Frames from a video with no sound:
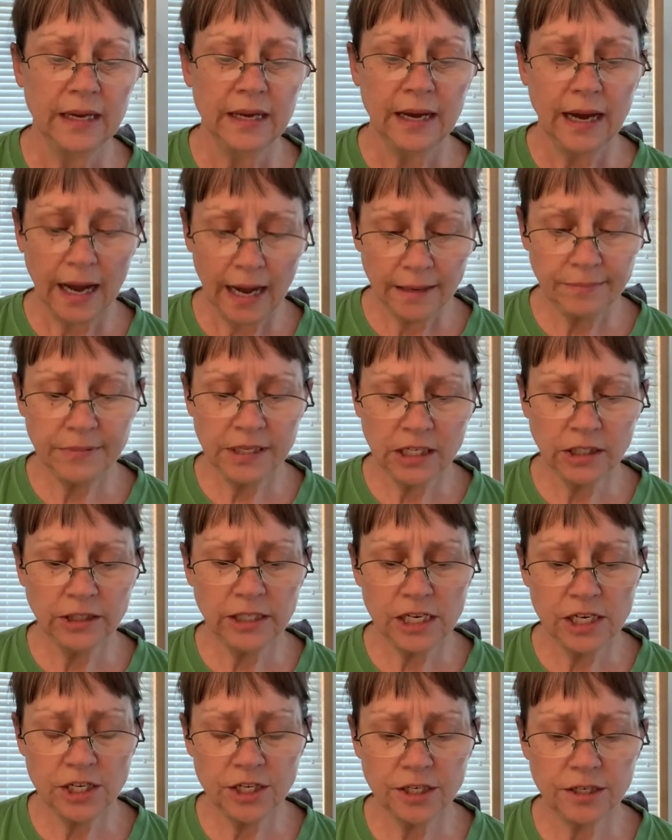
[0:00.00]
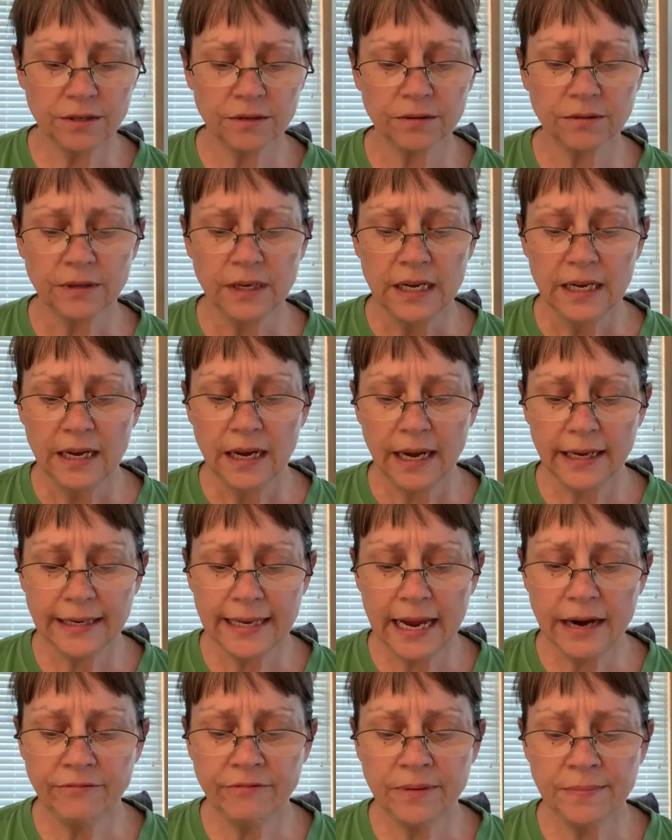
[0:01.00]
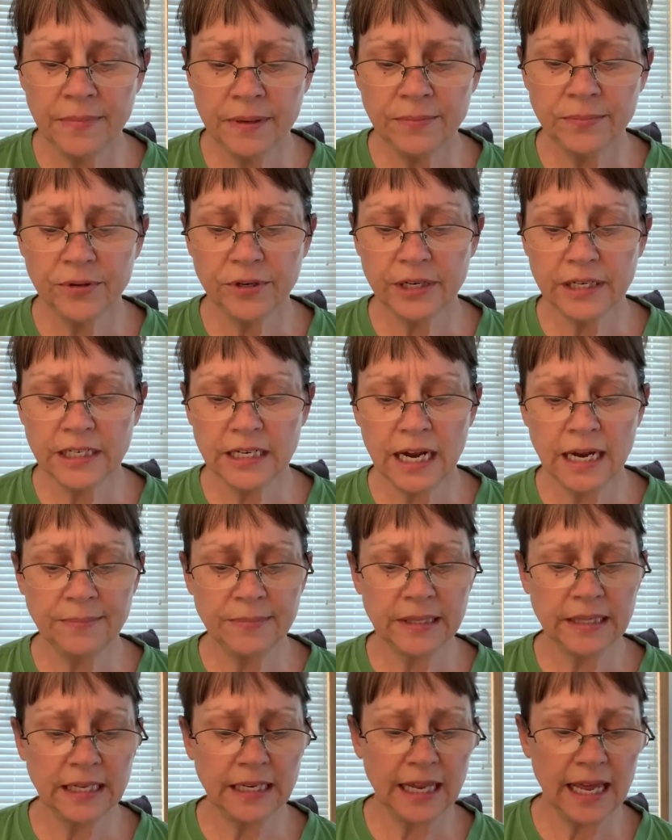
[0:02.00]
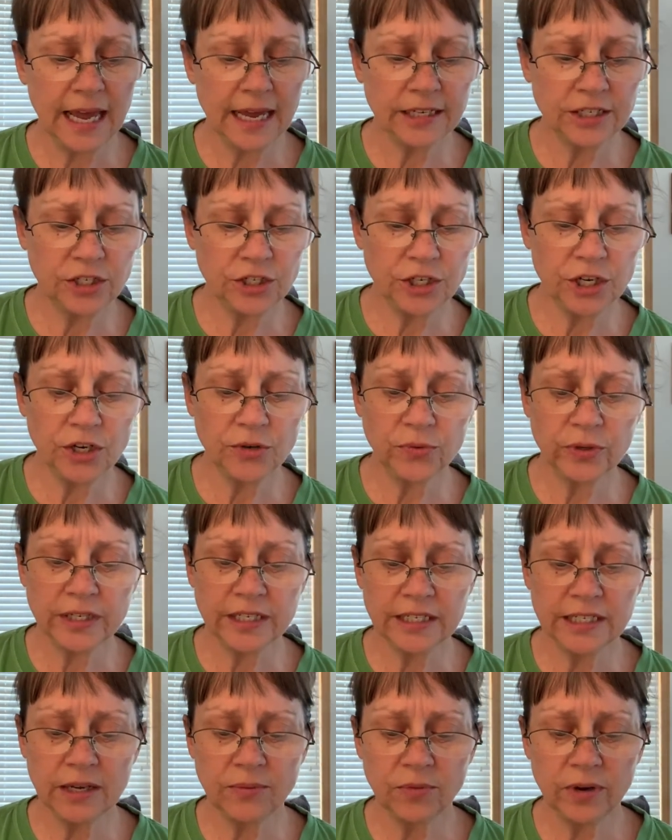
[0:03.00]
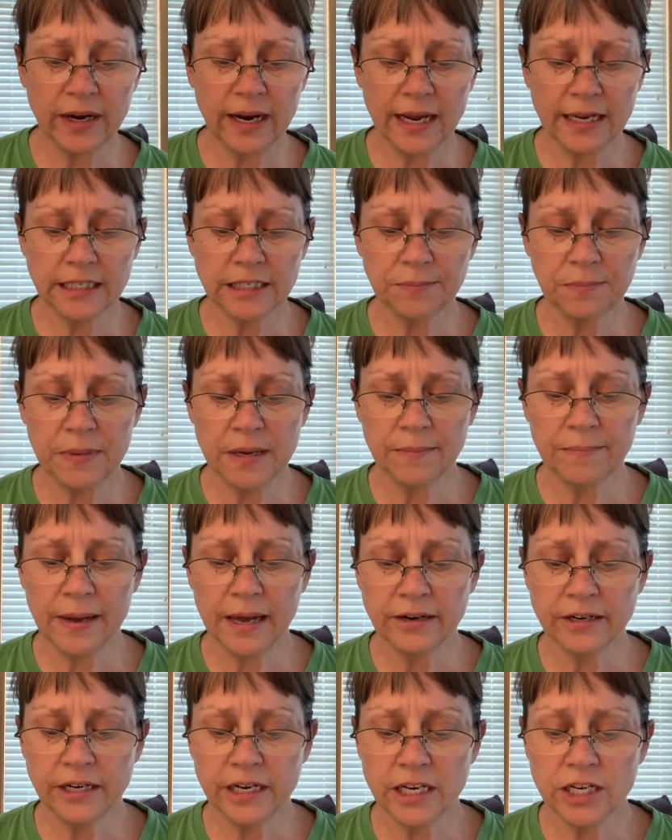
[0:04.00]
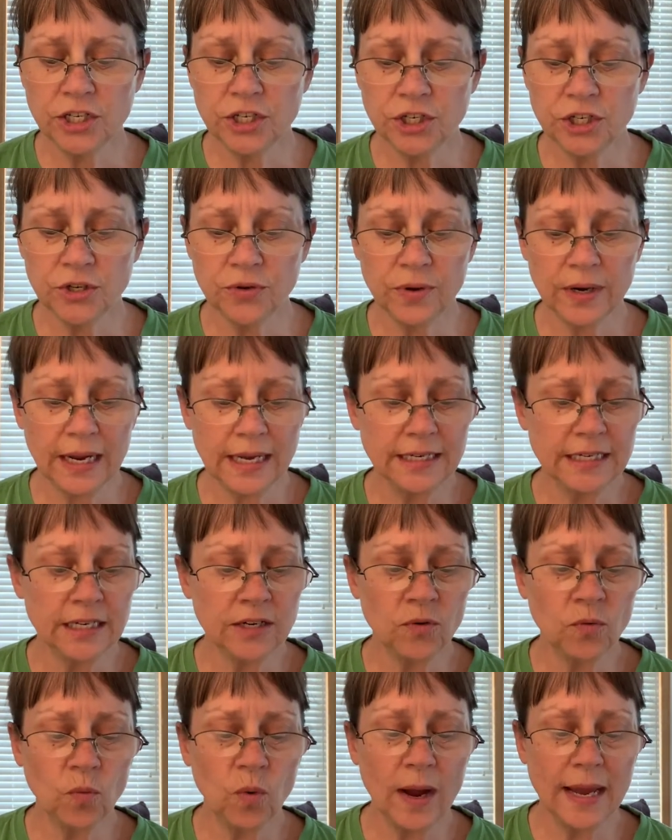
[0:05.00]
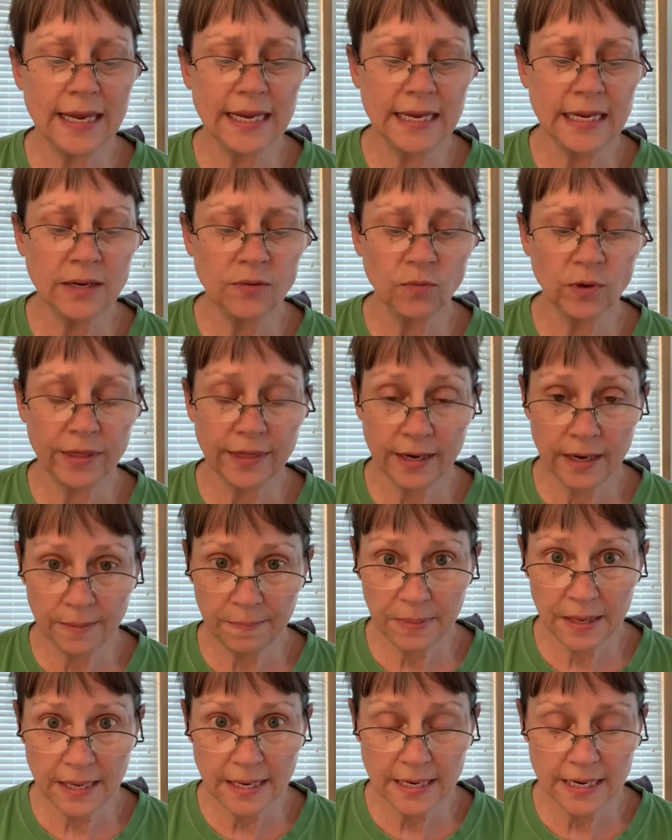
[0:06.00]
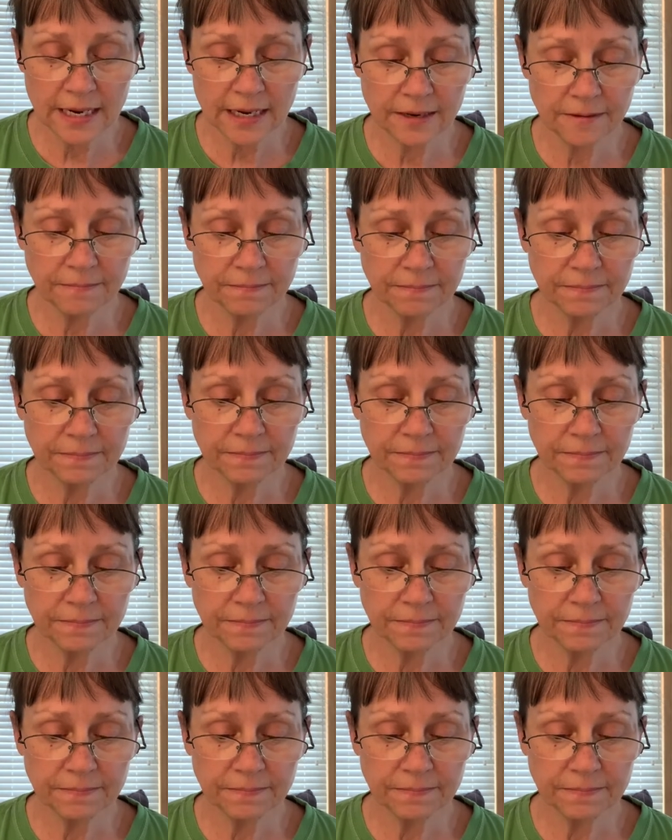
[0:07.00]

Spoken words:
I'm guilty too. I can't remember a time in the last year when someone asked me about an issue and I didn't weigh in with an opinion.